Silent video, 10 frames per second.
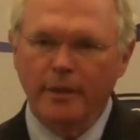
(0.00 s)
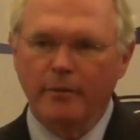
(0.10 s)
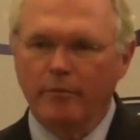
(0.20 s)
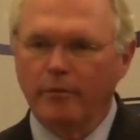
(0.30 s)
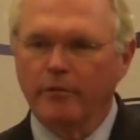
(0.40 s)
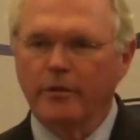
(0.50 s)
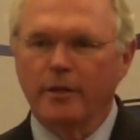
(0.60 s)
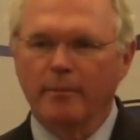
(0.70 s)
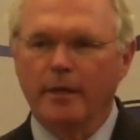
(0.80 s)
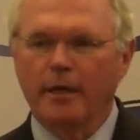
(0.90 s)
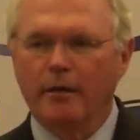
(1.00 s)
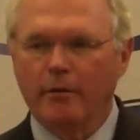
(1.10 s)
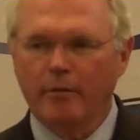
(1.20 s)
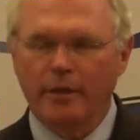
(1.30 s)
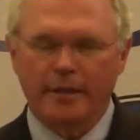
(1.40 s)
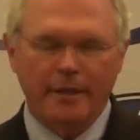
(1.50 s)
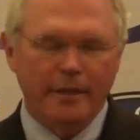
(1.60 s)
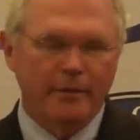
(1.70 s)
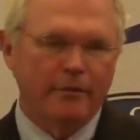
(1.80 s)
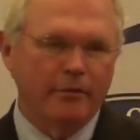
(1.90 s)
it was somehow
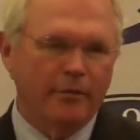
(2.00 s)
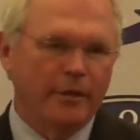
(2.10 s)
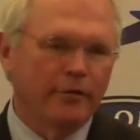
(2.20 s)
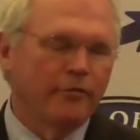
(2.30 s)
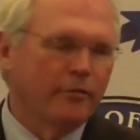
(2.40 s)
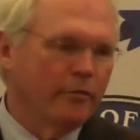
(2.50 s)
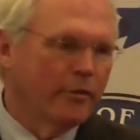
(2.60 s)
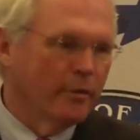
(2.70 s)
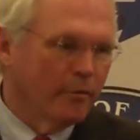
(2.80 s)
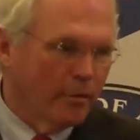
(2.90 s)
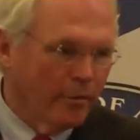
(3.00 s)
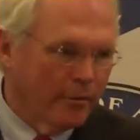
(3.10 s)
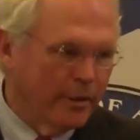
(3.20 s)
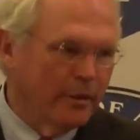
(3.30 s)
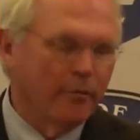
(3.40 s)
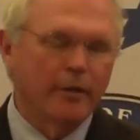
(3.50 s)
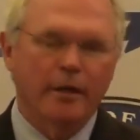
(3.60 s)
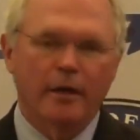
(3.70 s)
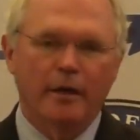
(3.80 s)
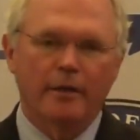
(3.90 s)
akin to the issues that were already going
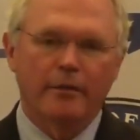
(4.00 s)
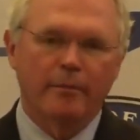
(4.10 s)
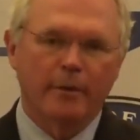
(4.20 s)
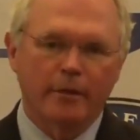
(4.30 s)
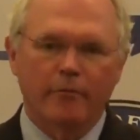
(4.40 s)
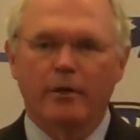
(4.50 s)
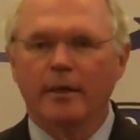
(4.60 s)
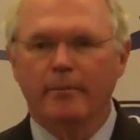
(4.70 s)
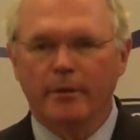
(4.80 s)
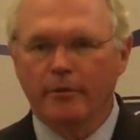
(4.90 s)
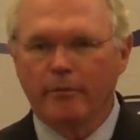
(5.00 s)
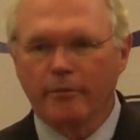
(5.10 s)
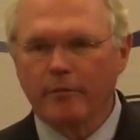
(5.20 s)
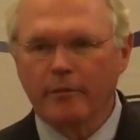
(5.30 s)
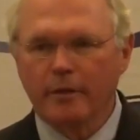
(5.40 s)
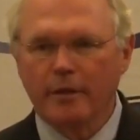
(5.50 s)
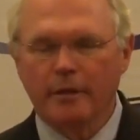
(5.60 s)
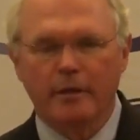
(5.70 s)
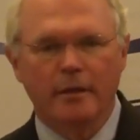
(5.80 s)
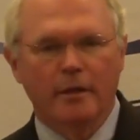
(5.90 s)
on in the Maghreb, in northern
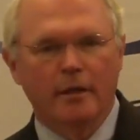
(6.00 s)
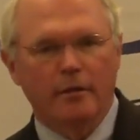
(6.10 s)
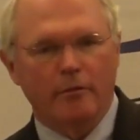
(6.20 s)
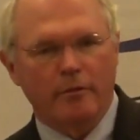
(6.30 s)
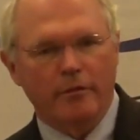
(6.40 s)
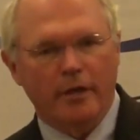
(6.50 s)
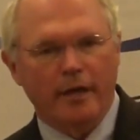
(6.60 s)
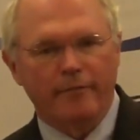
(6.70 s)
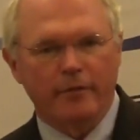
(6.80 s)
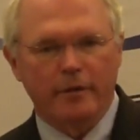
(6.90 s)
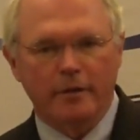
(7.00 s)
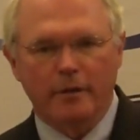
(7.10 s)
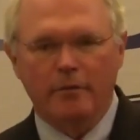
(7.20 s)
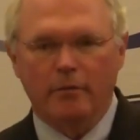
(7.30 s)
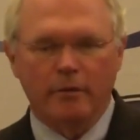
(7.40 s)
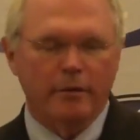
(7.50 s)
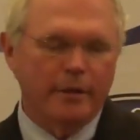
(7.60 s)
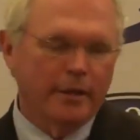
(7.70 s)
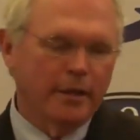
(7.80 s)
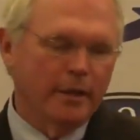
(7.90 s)
North Africa, or
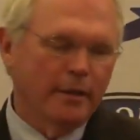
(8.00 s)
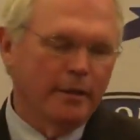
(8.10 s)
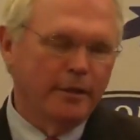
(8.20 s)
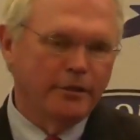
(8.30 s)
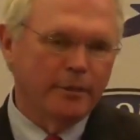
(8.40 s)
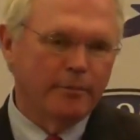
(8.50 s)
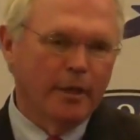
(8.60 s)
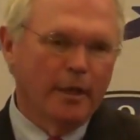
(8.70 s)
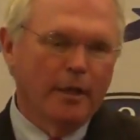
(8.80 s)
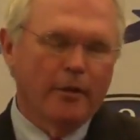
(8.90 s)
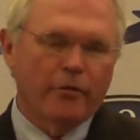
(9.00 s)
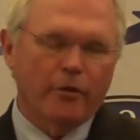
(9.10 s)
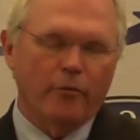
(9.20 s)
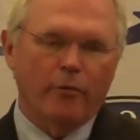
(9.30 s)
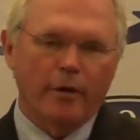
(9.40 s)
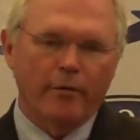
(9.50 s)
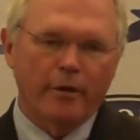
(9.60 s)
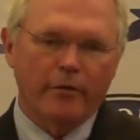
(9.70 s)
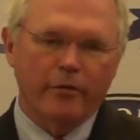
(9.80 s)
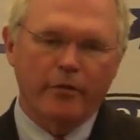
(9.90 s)
in Egypt. So
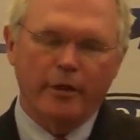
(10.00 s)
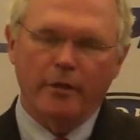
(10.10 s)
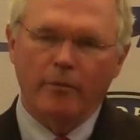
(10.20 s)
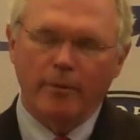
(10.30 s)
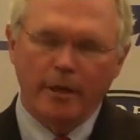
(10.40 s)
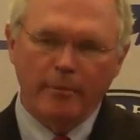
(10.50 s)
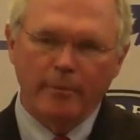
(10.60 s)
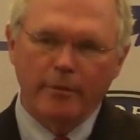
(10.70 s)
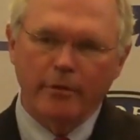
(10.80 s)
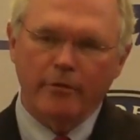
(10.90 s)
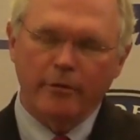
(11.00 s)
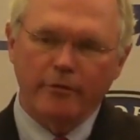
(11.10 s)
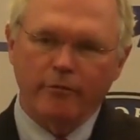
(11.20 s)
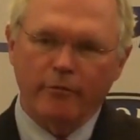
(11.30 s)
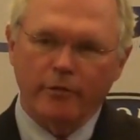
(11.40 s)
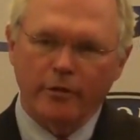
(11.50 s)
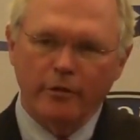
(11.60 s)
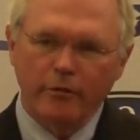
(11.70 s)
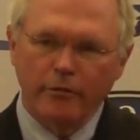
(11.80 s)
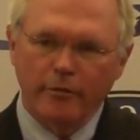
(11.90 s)
whereas the Obama administration was
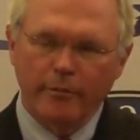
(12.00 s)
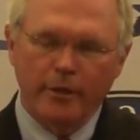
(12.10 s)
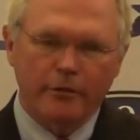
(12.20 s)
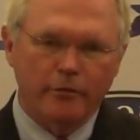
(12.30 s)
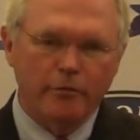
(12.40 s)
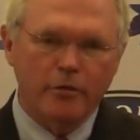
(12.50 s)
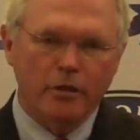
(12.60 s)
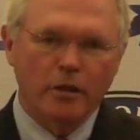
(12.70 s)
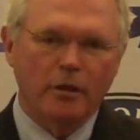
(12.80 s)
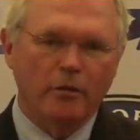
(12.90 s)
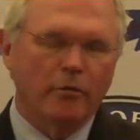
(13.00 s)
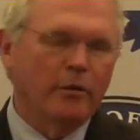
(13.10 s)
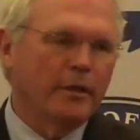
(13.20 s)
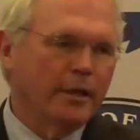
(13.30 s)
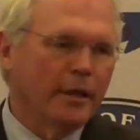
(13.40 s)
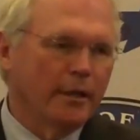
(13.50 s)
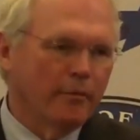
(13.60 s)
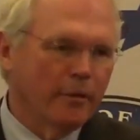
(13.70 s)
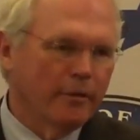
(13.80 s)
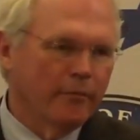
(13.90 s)
accused of being too slow in getting
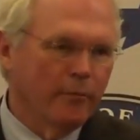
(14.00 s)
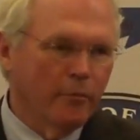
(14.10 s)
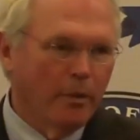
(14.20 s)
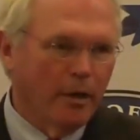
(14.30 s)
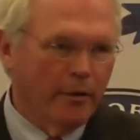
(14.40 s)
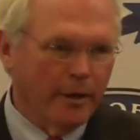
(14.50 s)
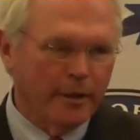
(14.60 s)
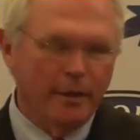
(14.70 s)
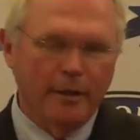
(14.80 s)
rid of Mubarak,